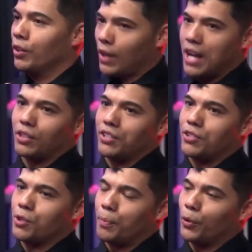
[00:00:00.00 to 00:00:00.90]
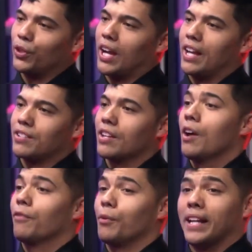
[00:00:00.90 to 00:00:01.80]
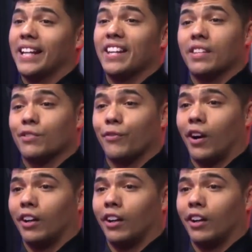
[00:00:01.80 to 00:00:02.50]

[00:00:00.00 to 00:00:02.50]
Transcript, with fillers: Congratulations to both you guys for making it this